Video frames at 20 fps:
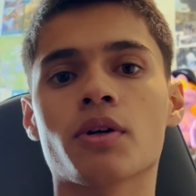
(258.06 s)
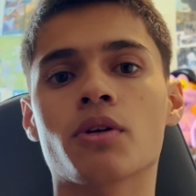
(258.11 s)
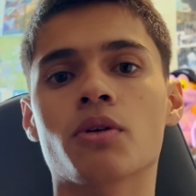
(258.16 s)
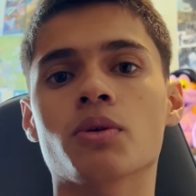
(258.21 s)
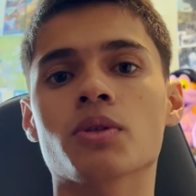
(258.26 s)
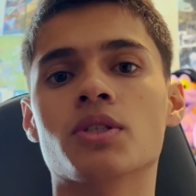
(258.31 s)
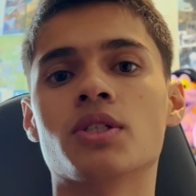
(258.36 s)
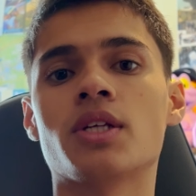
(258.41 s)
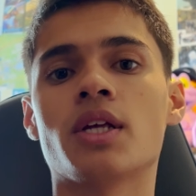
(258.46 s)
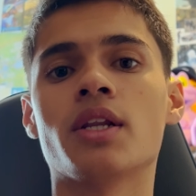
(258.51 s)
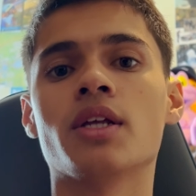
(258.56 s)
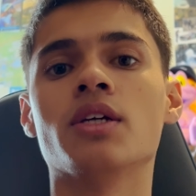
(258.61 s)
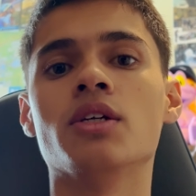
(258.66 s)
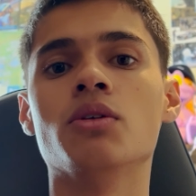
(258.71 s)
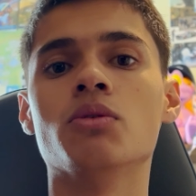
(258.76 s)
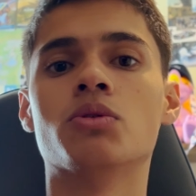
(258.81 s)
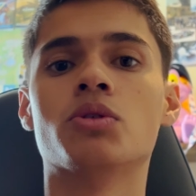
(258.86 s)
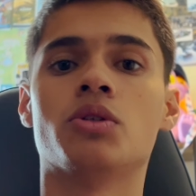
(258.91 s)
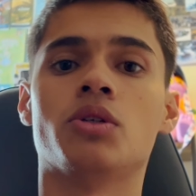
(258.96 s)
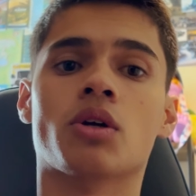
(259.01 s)
who is sending
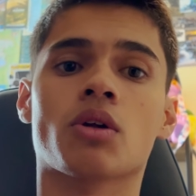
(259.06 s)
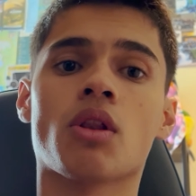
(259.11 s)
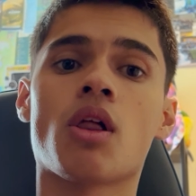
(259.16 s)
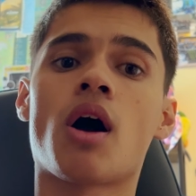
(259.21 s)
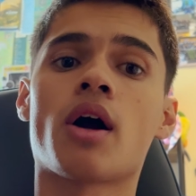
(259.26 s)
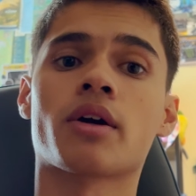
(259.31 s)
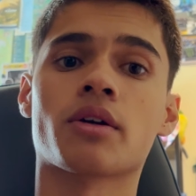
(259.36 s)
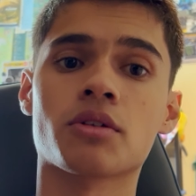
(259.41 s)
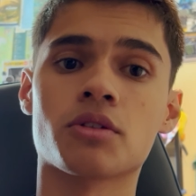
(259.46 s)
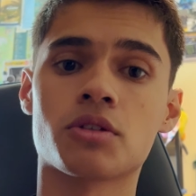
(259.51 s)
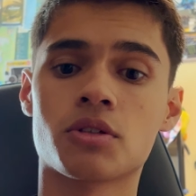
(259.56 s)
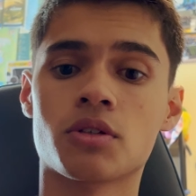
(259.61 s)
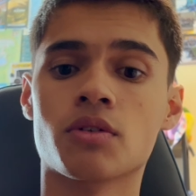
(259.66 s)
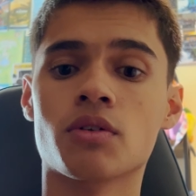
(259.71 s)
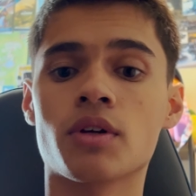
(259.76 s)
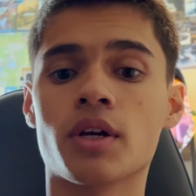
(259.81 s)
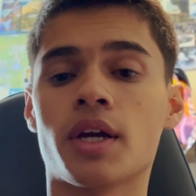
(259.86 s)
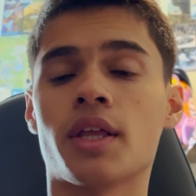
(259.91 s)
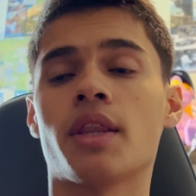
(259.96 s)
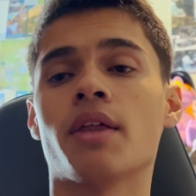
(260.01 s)
you to your lockers.
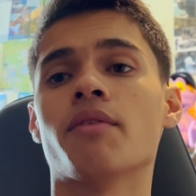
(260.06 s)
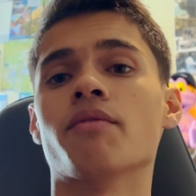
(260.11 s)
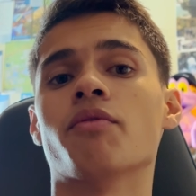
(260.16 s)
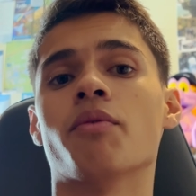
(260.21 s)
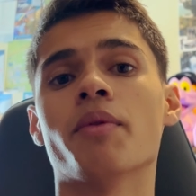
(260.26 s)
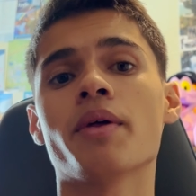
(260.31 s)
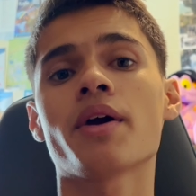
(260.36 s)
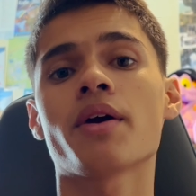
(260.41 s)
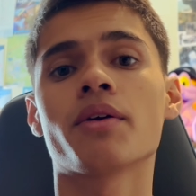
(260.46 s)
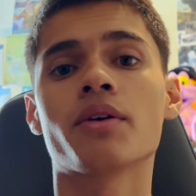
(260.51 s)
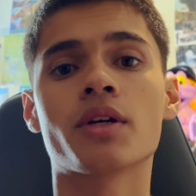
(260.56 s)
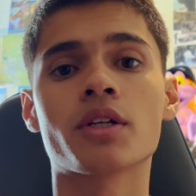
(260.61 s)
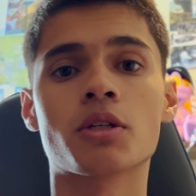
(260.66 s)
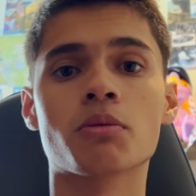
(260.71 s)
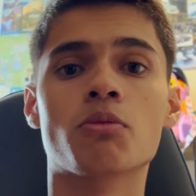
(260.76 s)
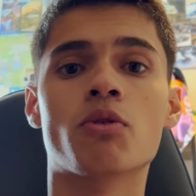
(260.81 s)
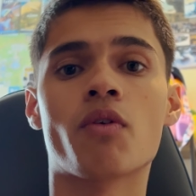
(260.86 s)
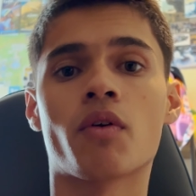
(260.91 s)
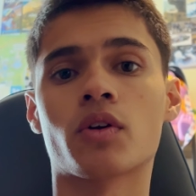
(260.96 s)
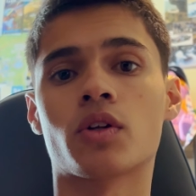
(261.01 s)
And then from there, you get to
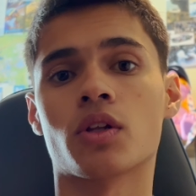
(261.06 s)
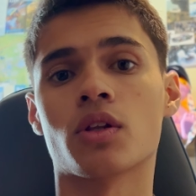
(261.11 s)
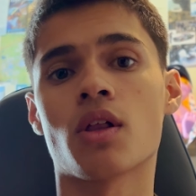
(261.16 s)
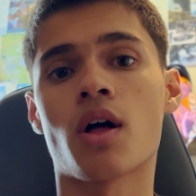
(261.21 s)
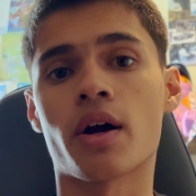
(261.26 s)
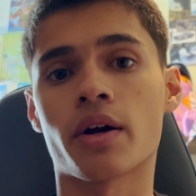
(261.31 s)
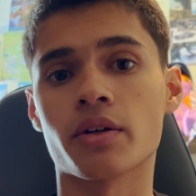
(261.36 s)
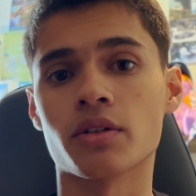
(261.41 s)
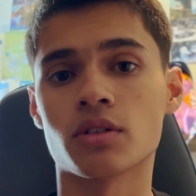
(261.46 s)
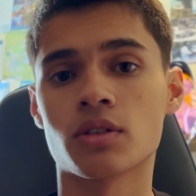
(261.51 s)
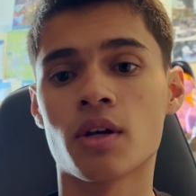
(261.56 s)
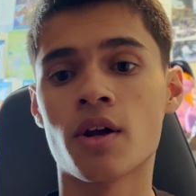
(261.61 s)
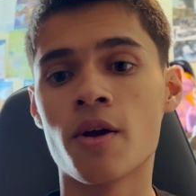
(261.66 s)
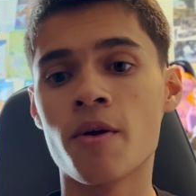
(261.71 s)
move on to the lockers.